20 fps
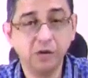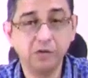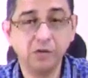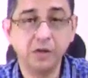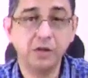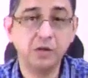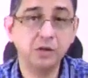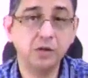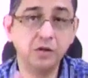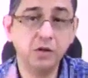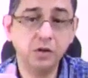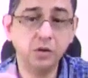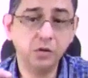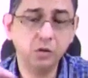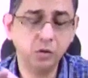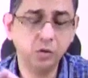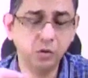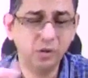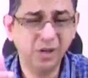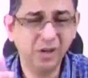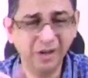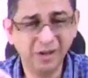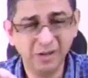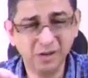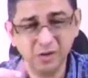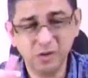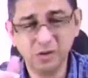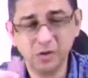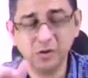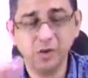IgG usually gets
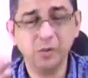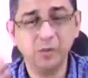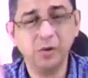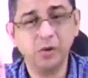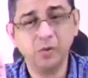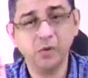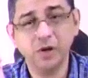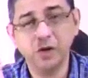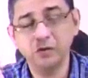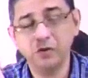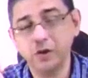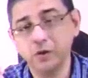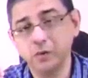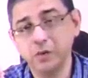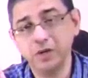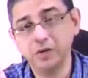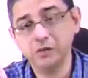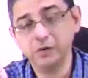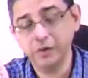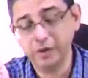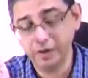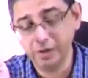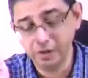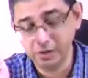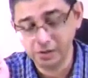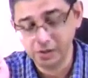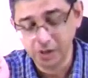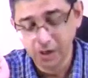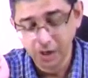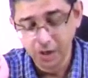destroyed by 21 23
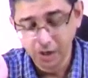days.